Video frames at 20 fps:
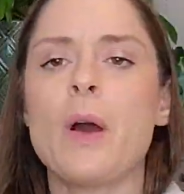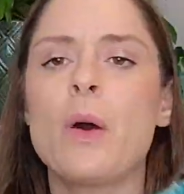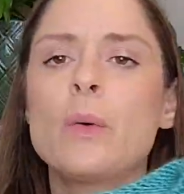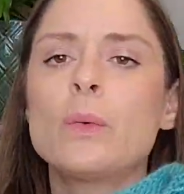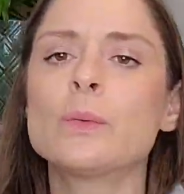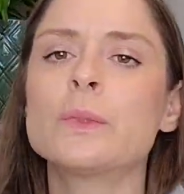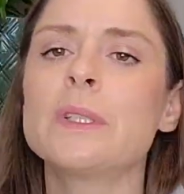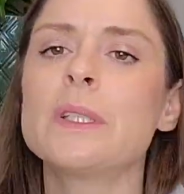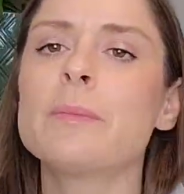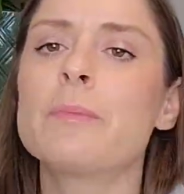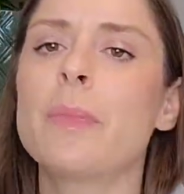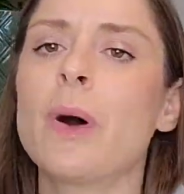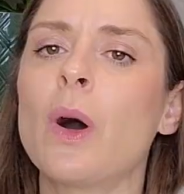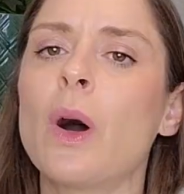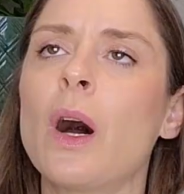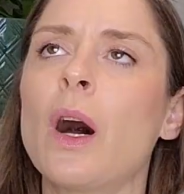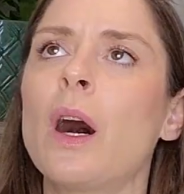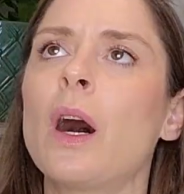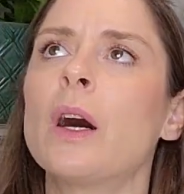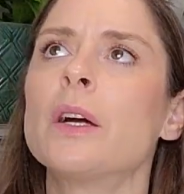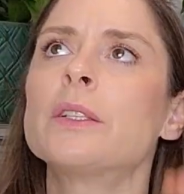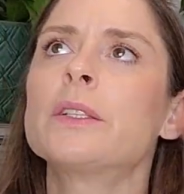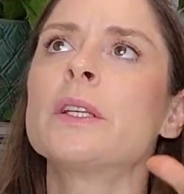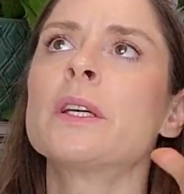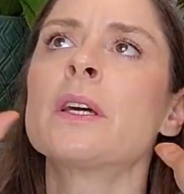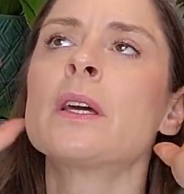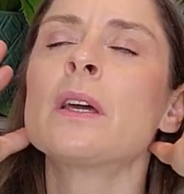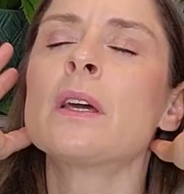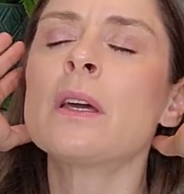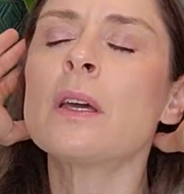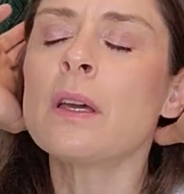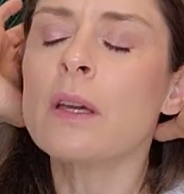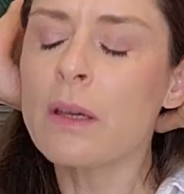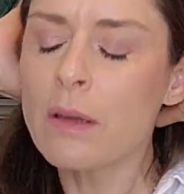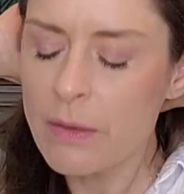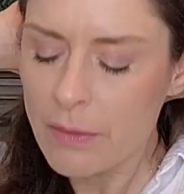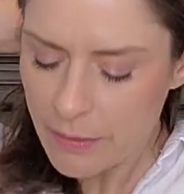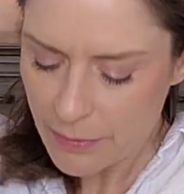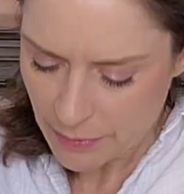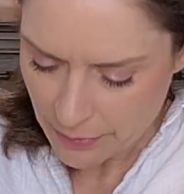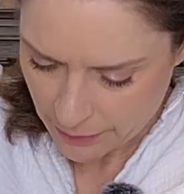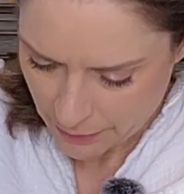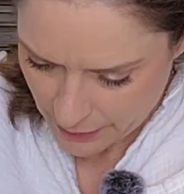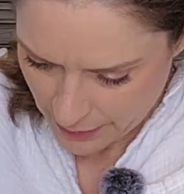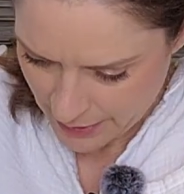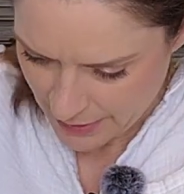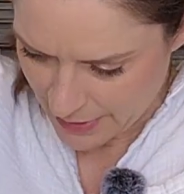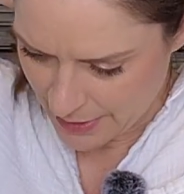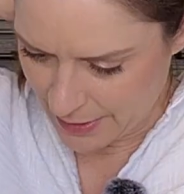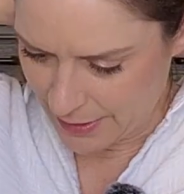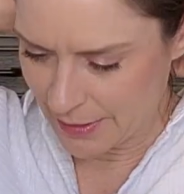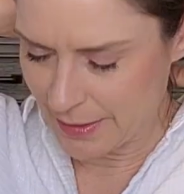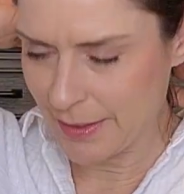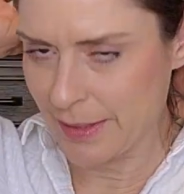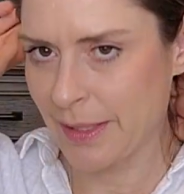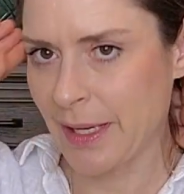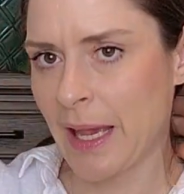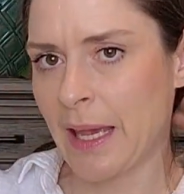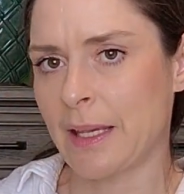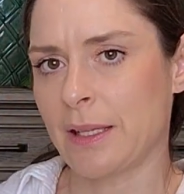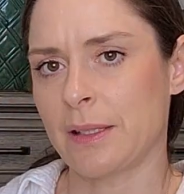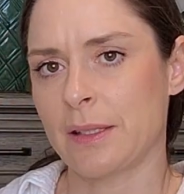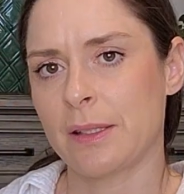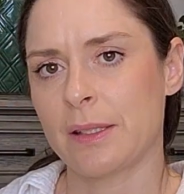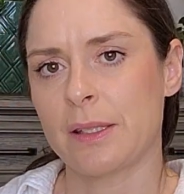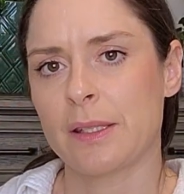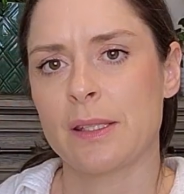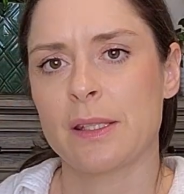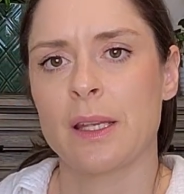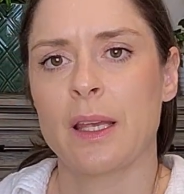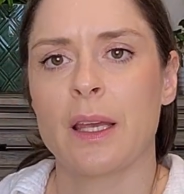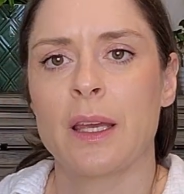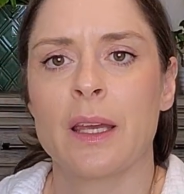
only bought 3 skeins,